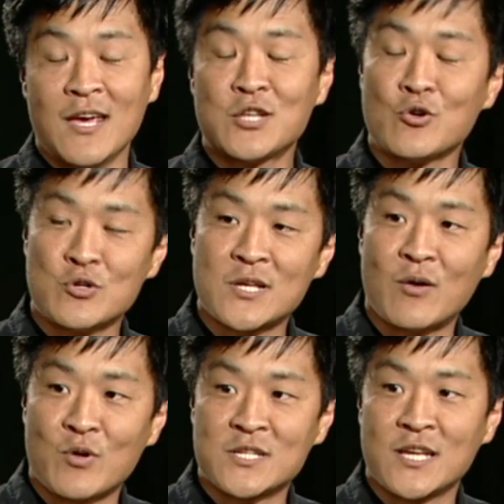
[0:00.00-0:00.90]
it turns
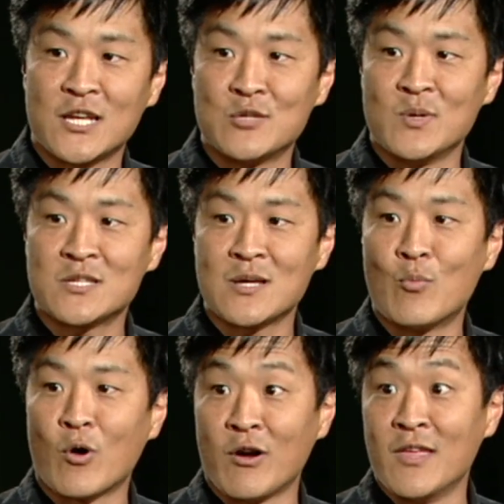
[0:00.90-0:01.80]
out once again to be
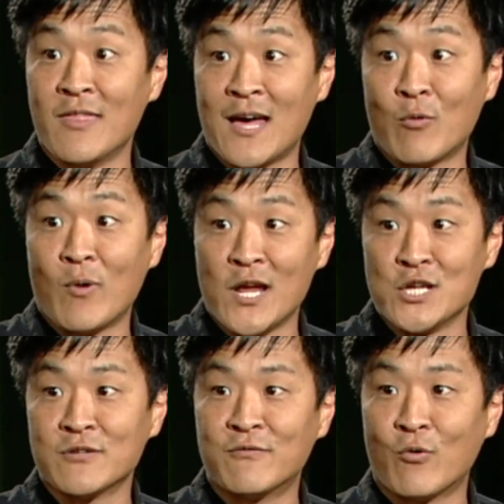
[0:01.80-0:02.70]
somewhere in that
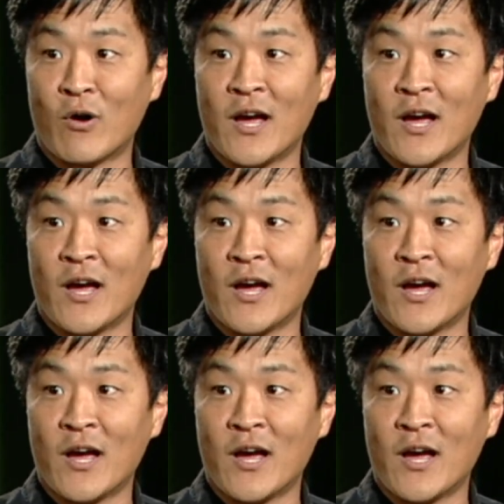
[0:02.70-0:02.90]
range of 4